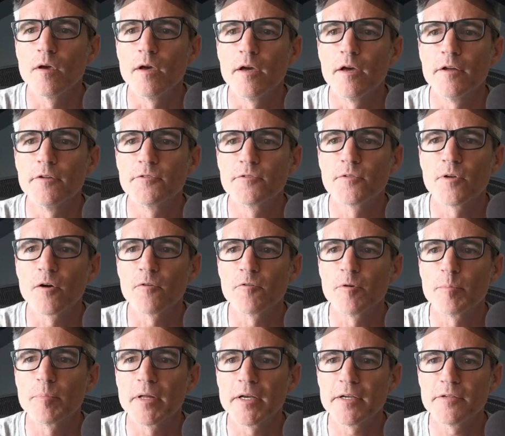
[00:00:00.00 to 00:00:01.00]
and start
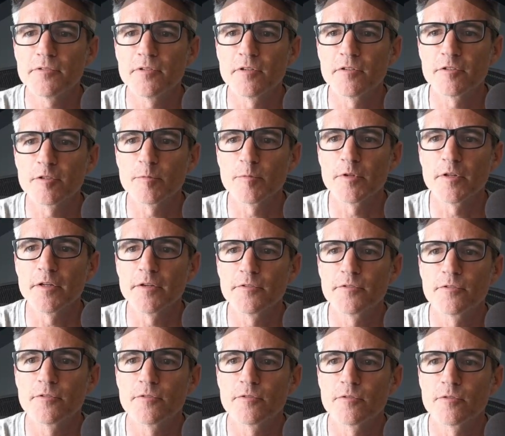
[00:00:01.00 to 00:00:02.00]
replacing some of this.
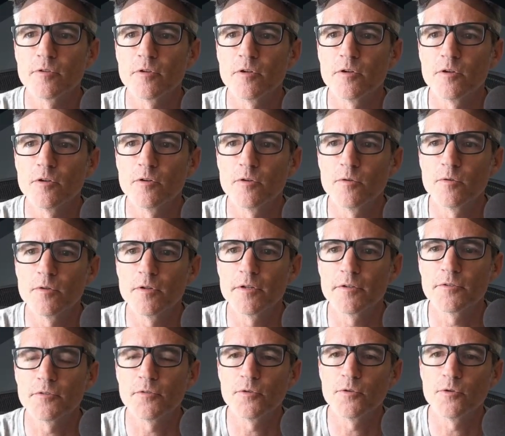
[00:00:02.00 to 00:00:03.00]
So
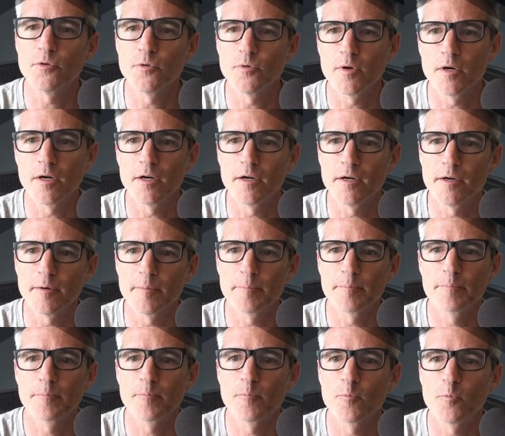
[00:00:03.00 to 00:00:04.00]
let's do,
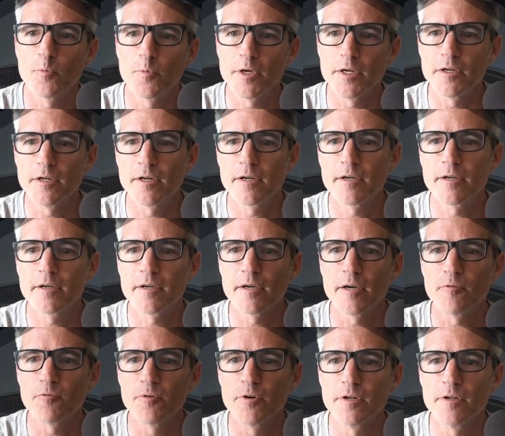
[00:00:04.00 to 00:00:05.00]
we
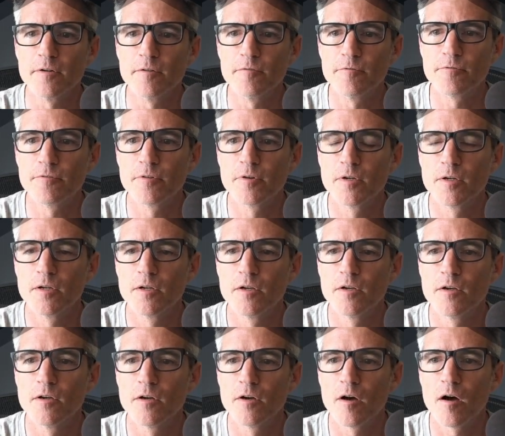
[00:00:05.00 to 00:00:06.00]
get rid of
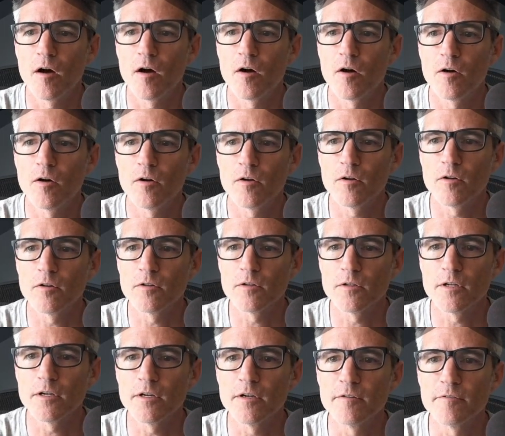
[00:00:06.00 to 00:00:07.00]

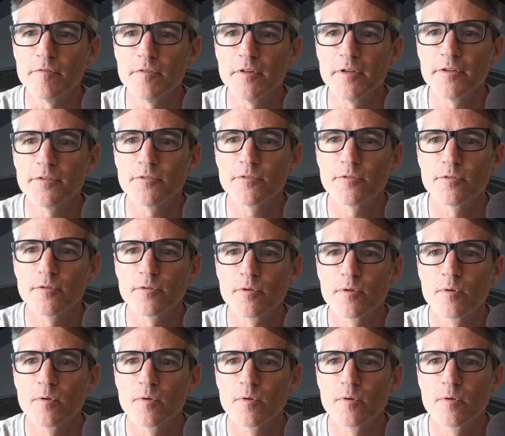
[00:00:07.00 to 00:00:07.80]
all of this,